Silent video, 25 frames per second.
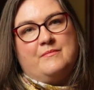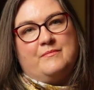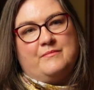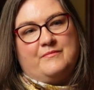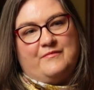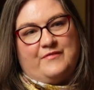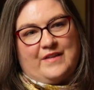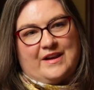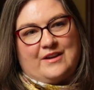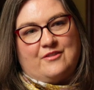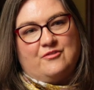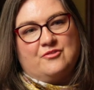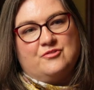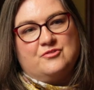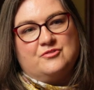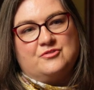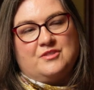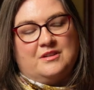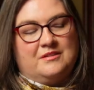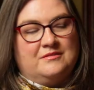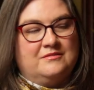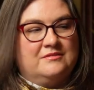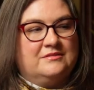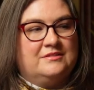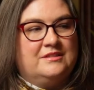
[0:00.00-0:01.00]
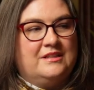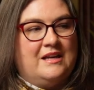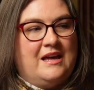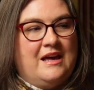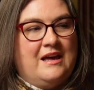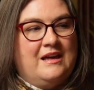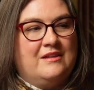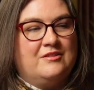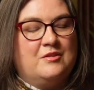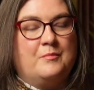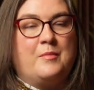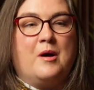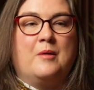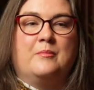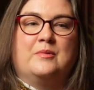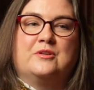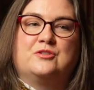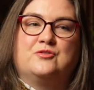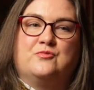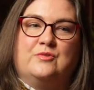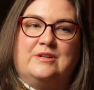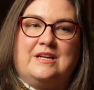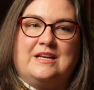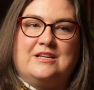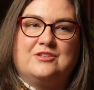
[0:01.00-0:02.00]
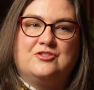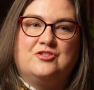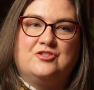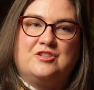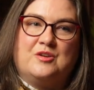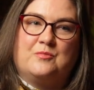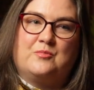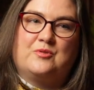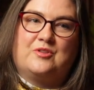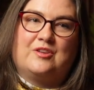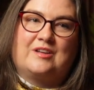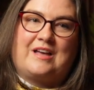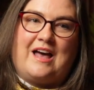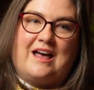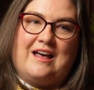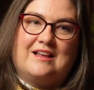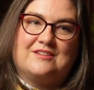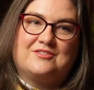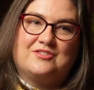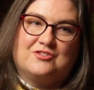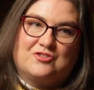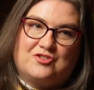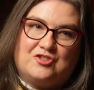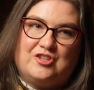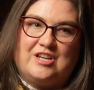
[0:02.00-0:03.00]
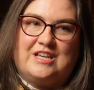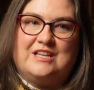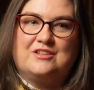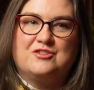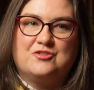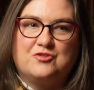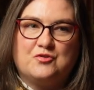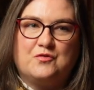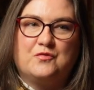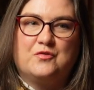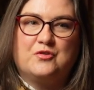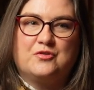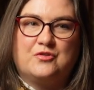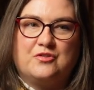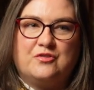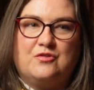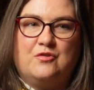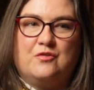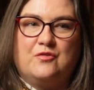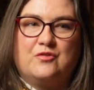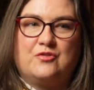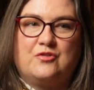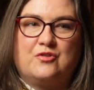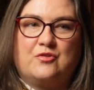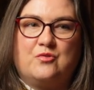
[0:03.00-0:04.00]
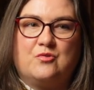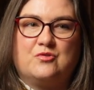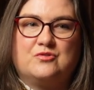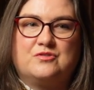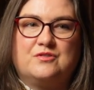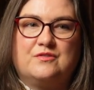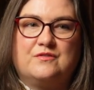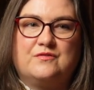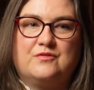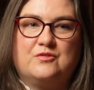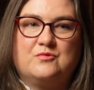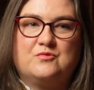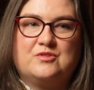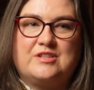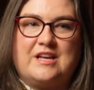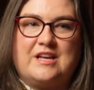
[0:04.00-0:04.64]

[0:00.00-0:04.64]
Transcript: figures and uh, the public's relationship with the castle change over the, over the course of those